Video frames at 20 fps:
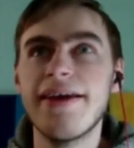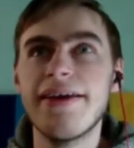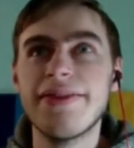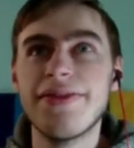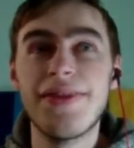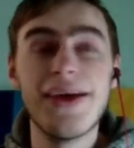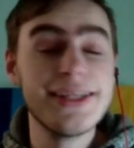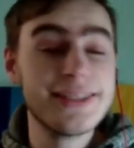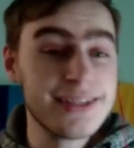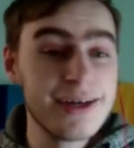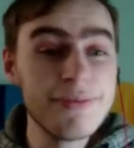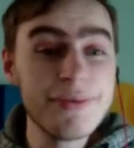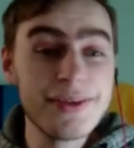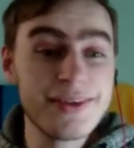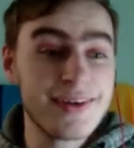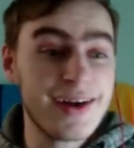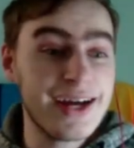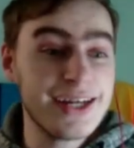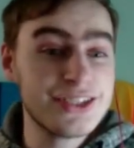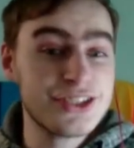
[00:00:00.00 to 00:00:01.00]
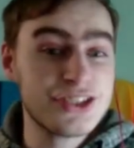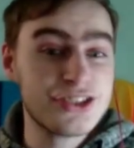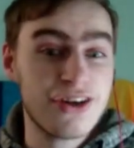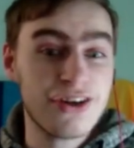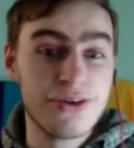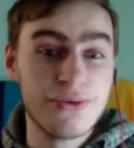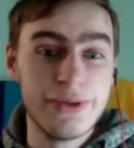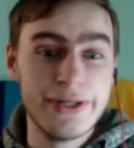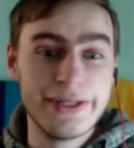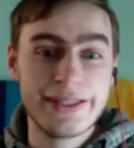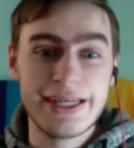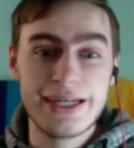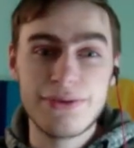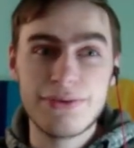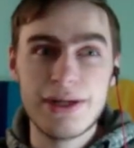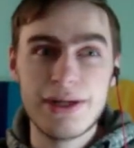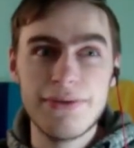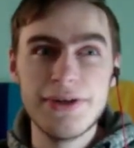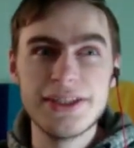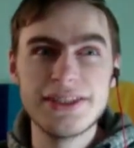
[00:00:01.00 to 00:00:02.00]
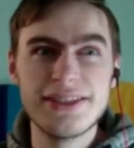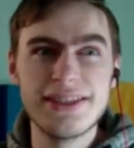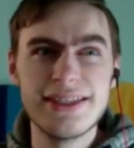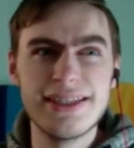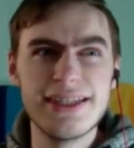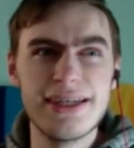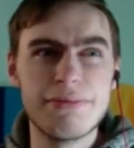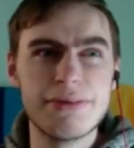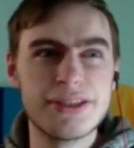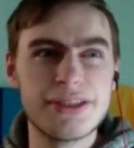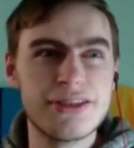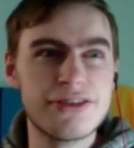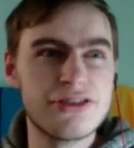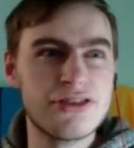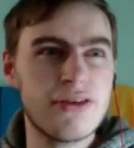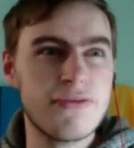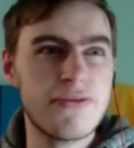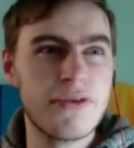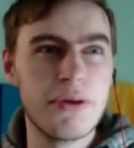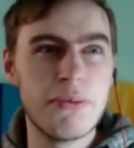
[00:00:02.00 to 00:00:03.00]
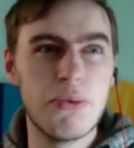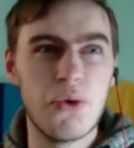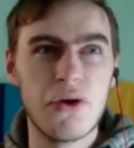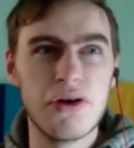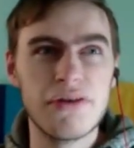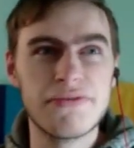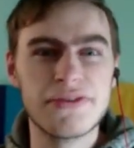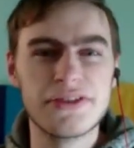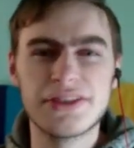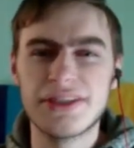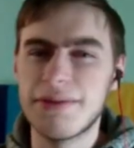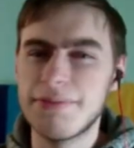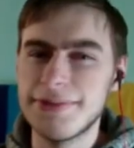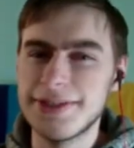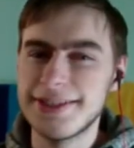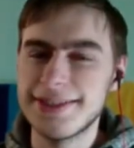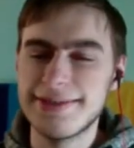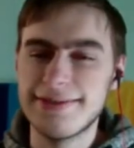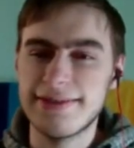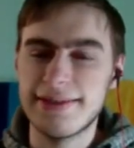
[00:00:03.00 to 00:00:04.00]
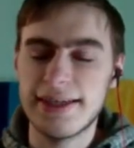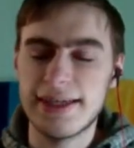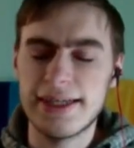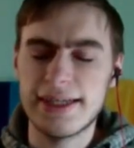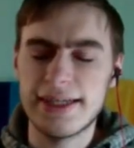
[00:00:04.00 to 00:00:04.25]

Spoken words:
That's something that I struggle with. Like whenever I see a position over the board, for some reason,